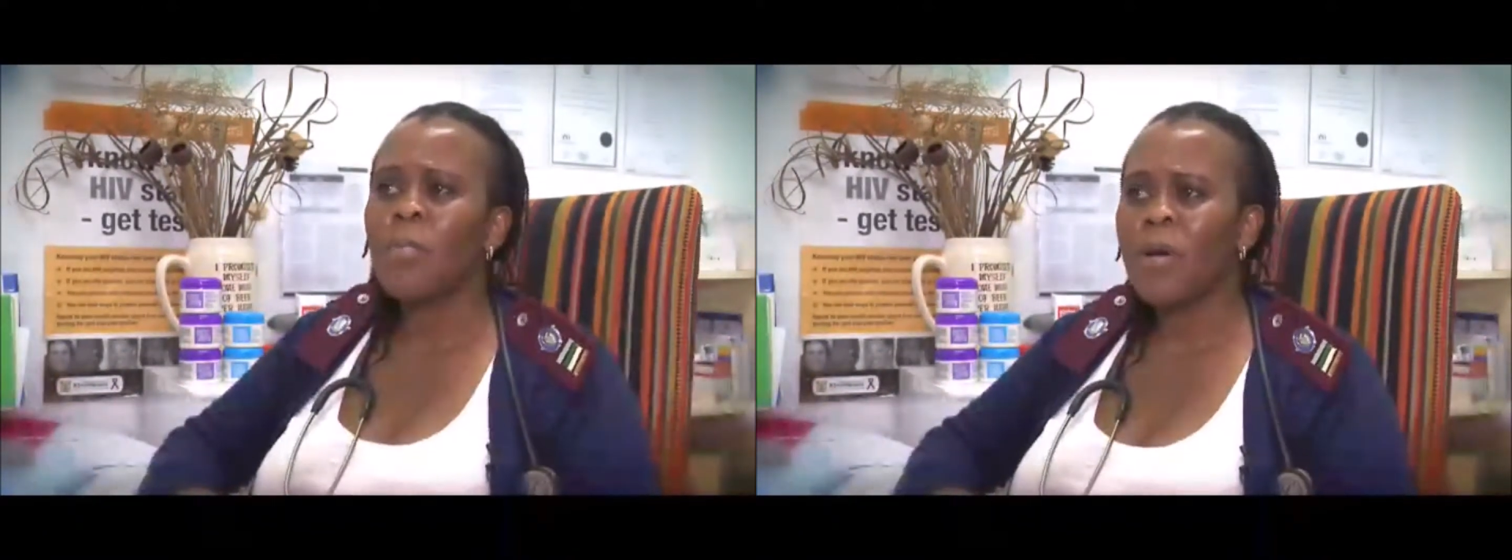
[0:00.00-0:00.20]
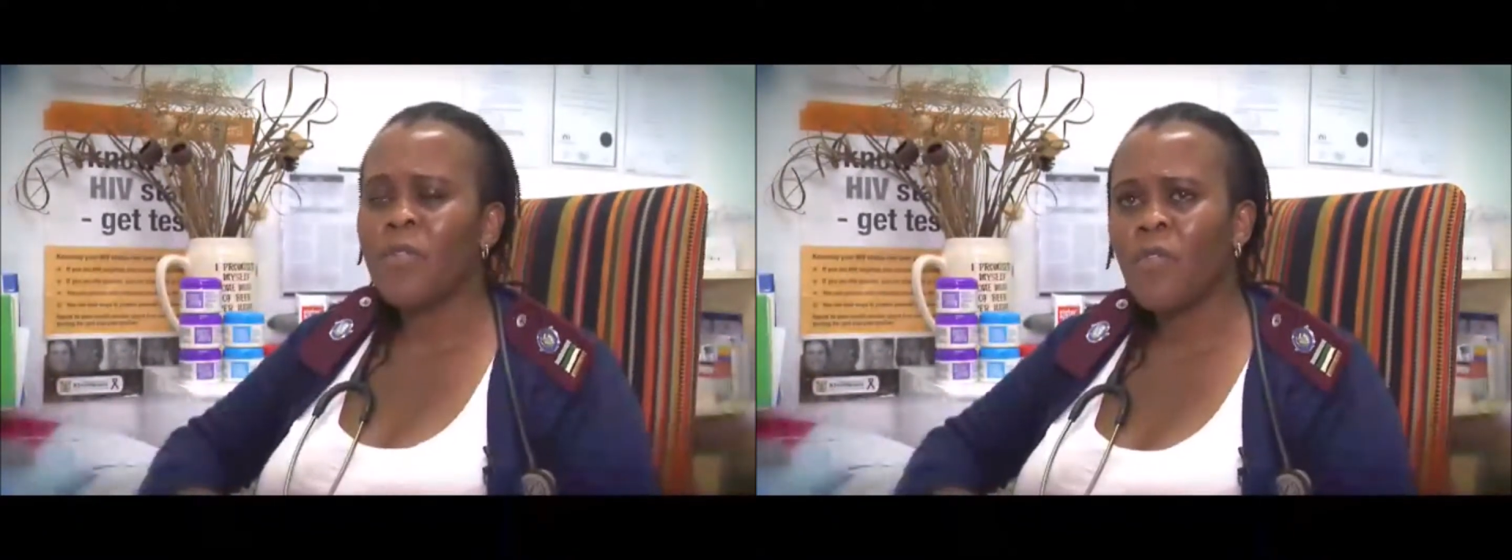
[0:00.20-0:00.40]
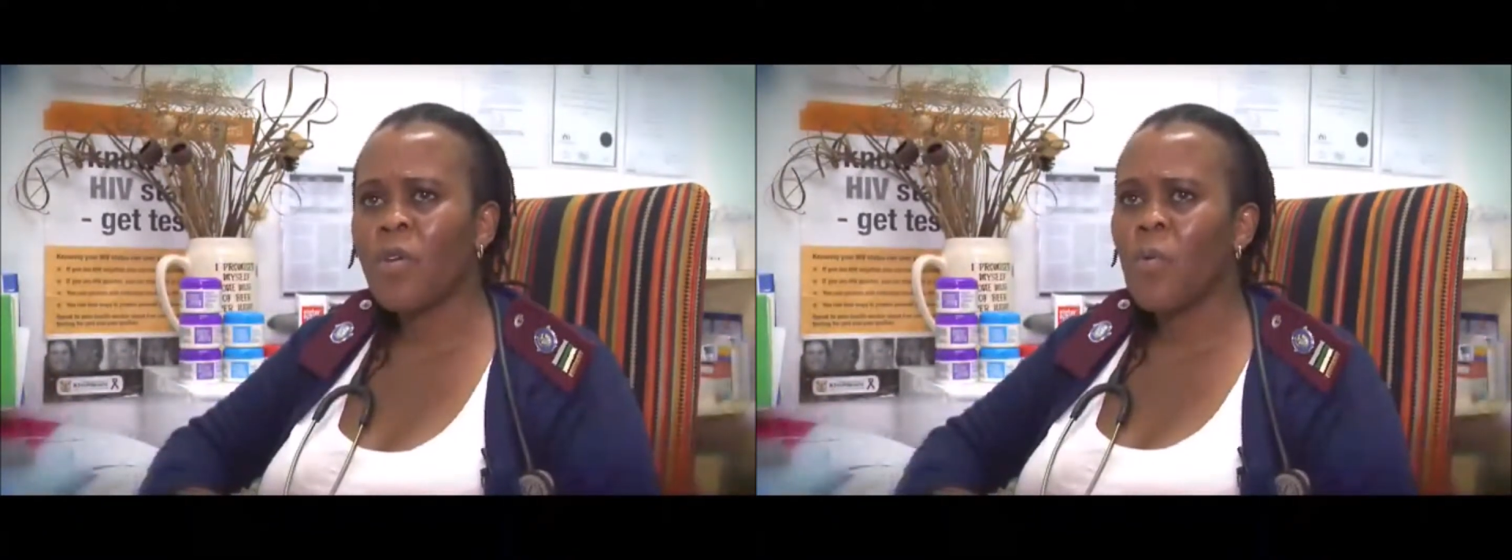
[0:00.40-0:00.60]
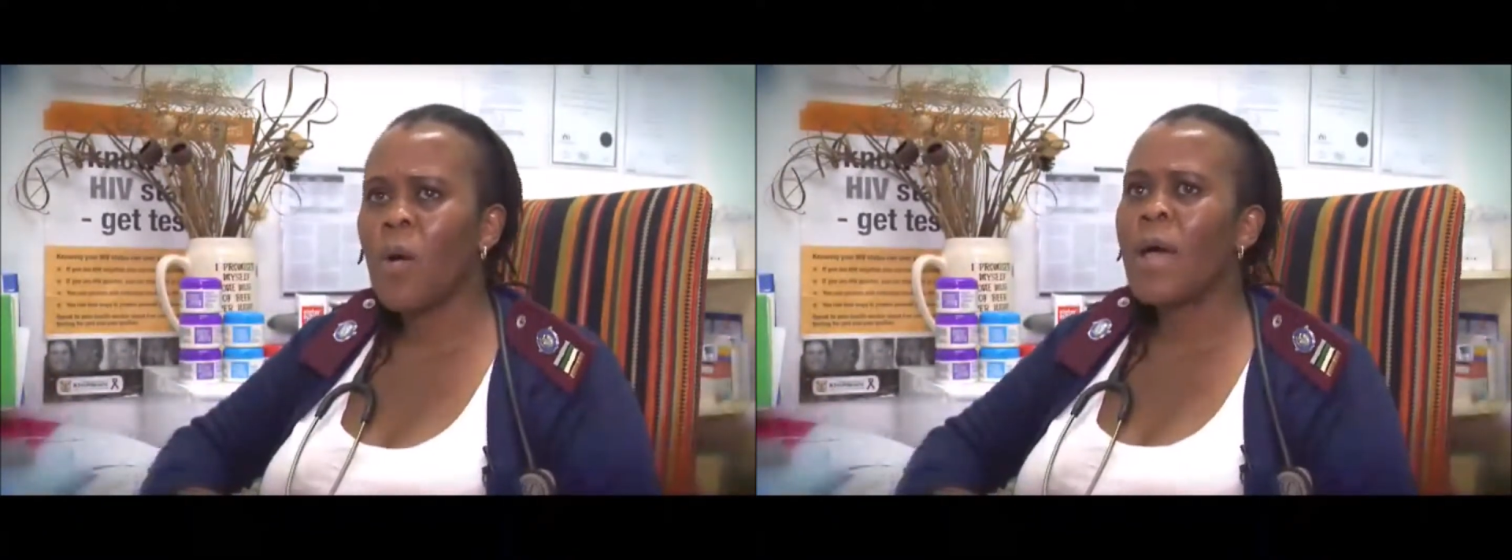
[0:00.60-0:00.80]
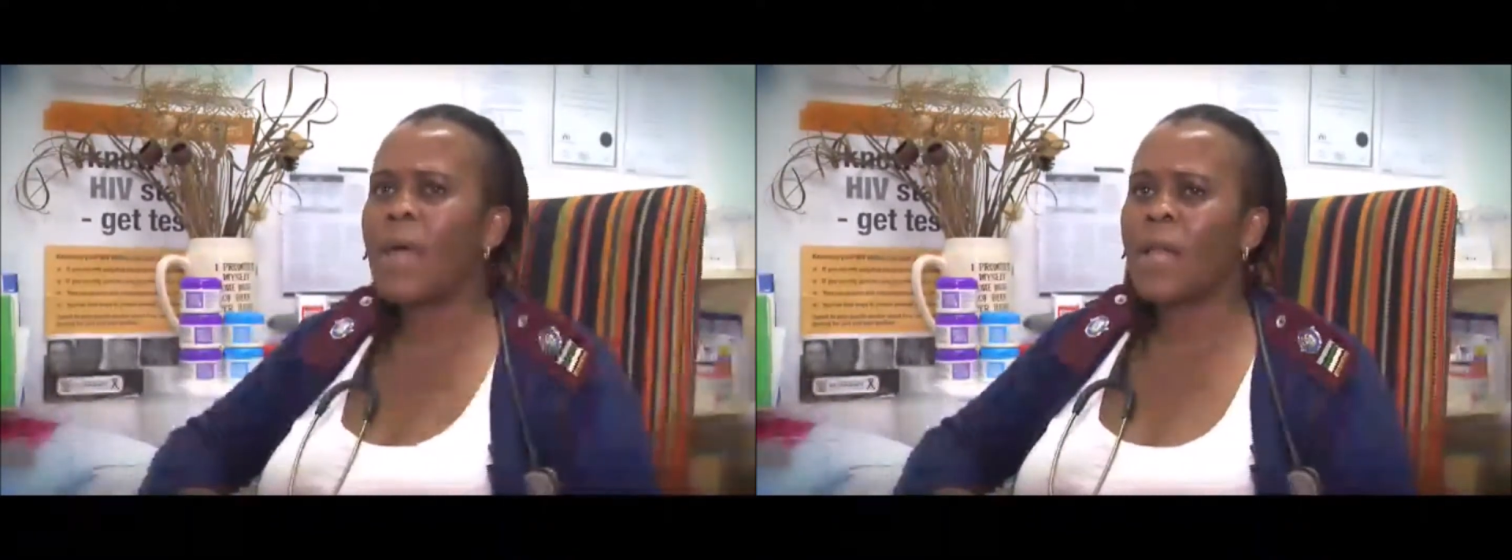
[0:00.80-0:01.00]
But for a
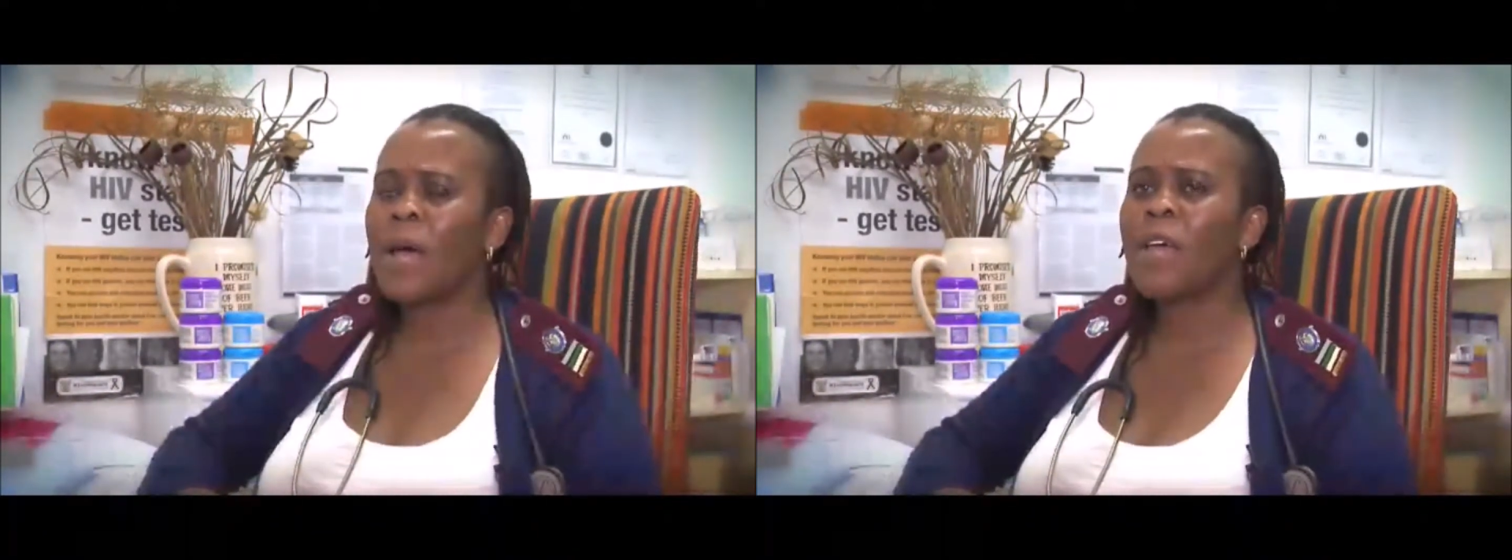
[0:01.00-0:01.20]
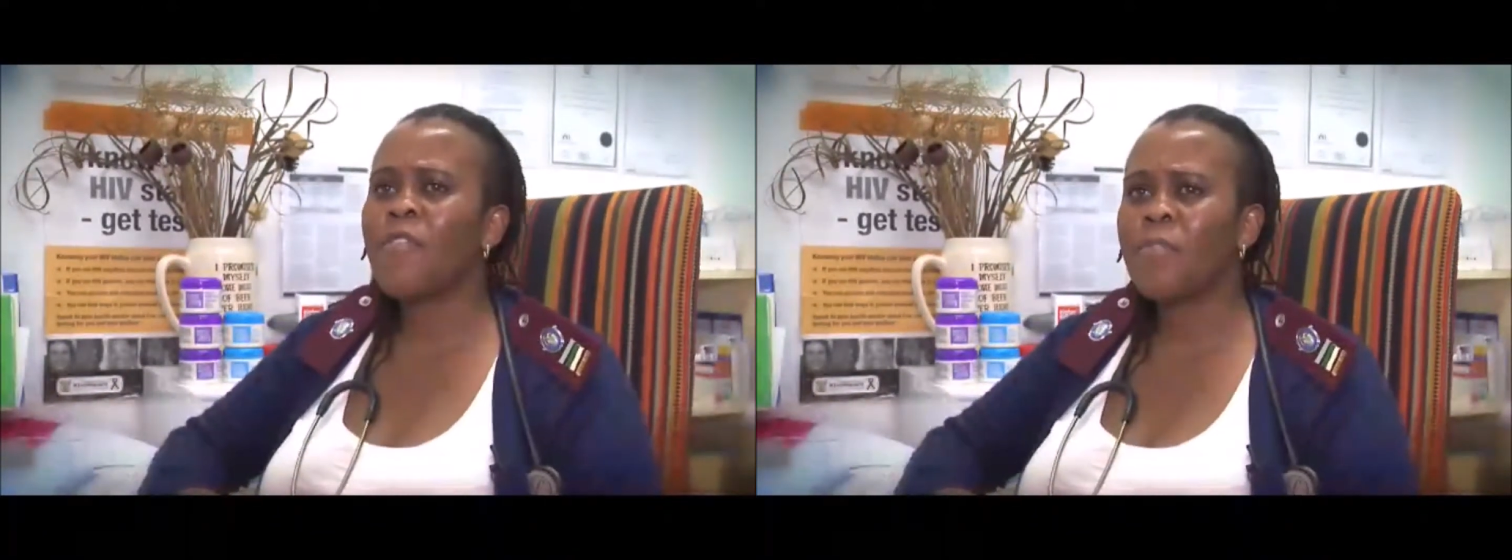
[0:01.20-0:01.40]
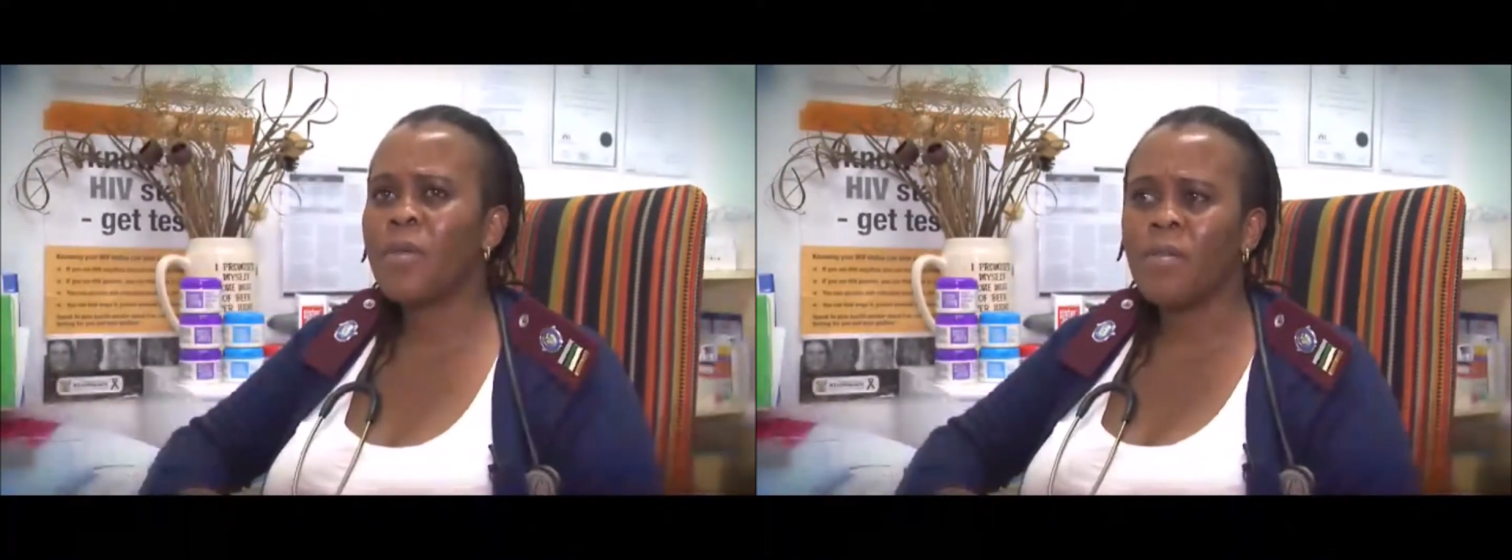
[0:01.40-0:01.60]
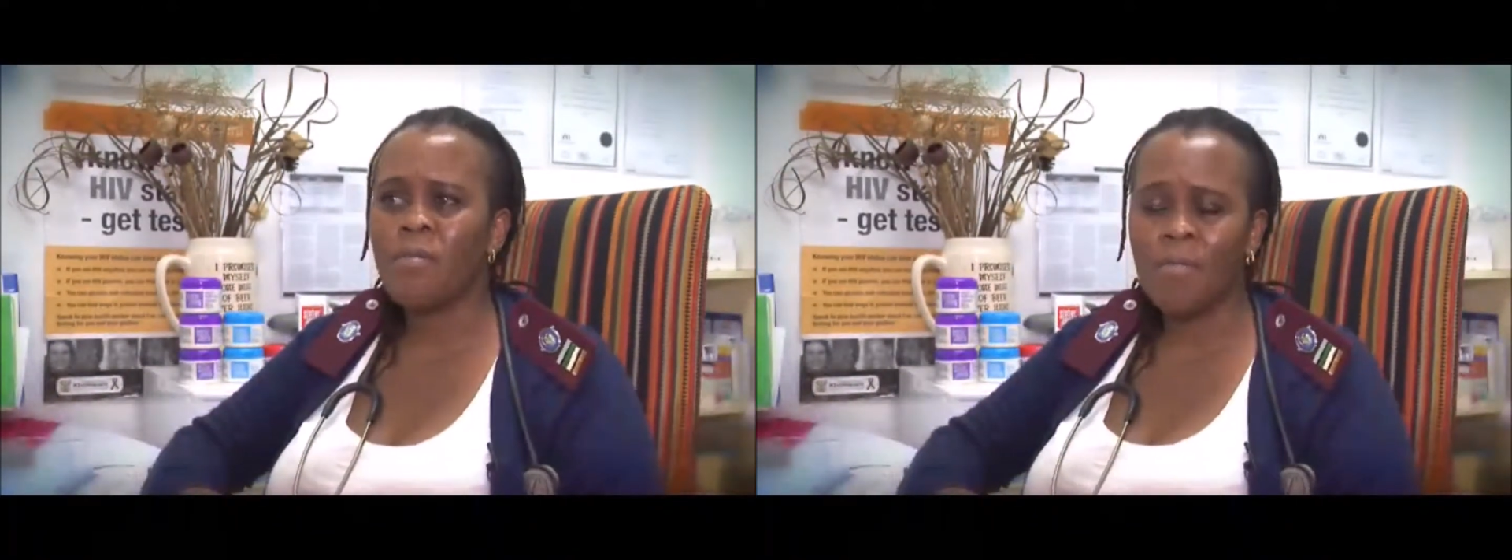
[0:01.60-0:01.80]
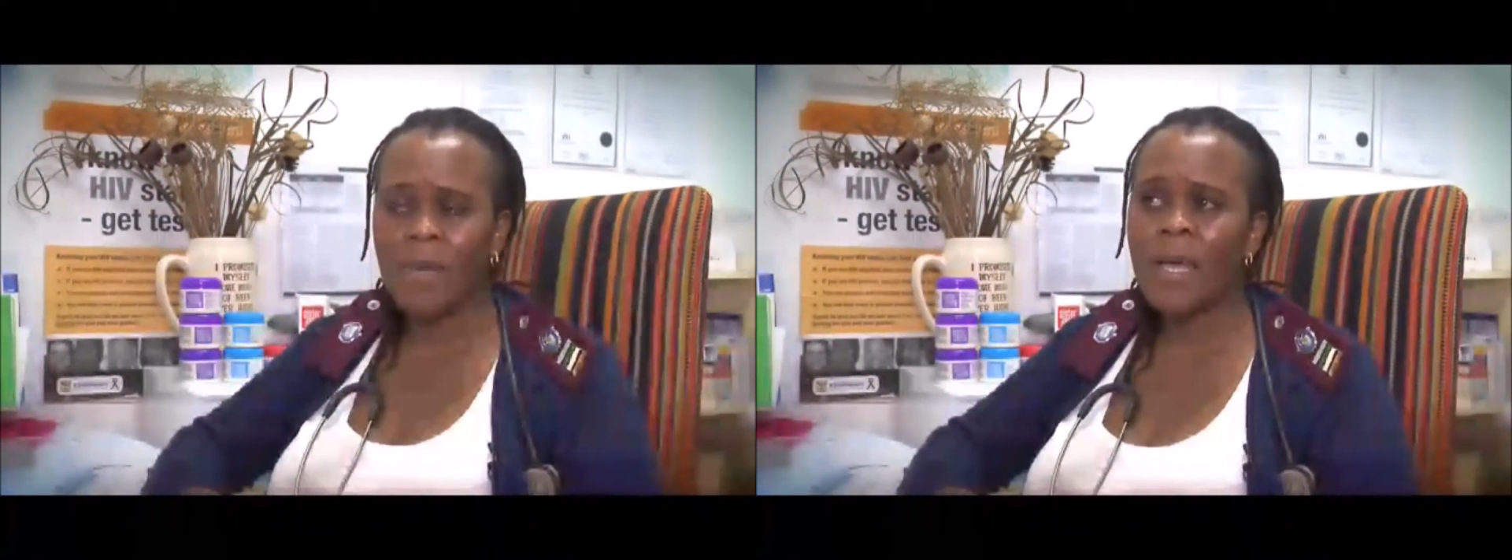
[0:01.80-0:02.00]
while, I have
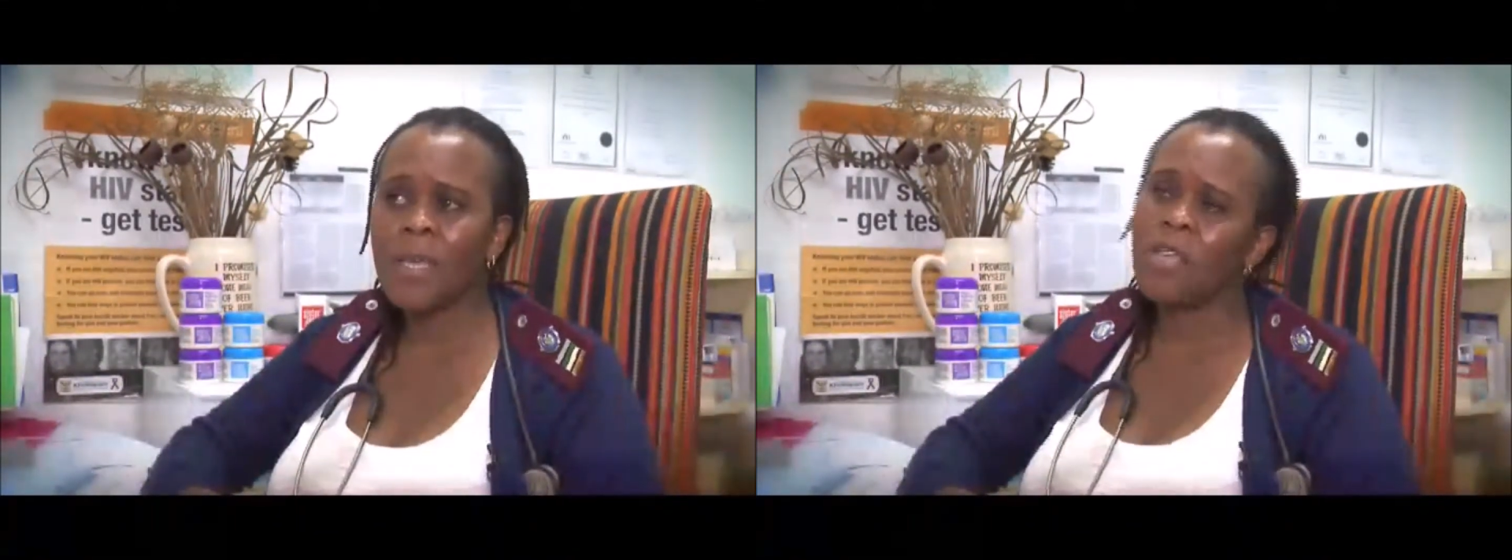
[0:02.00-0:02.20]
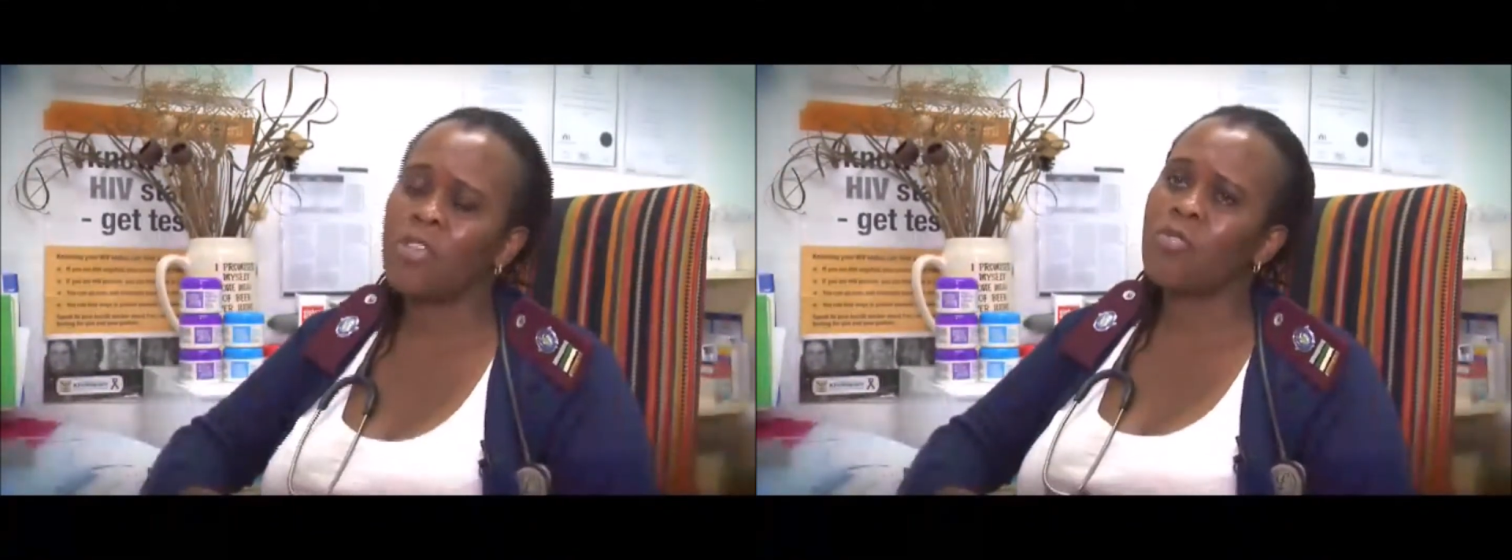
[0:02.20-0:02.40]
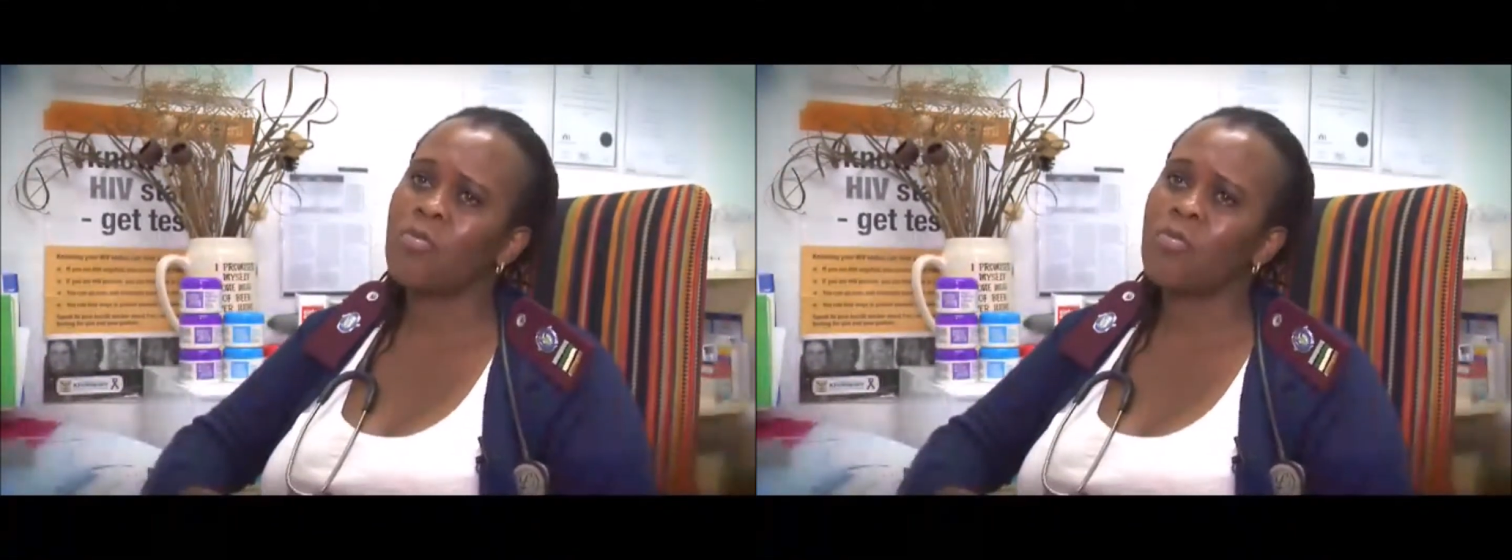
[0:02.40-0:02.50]
been lucky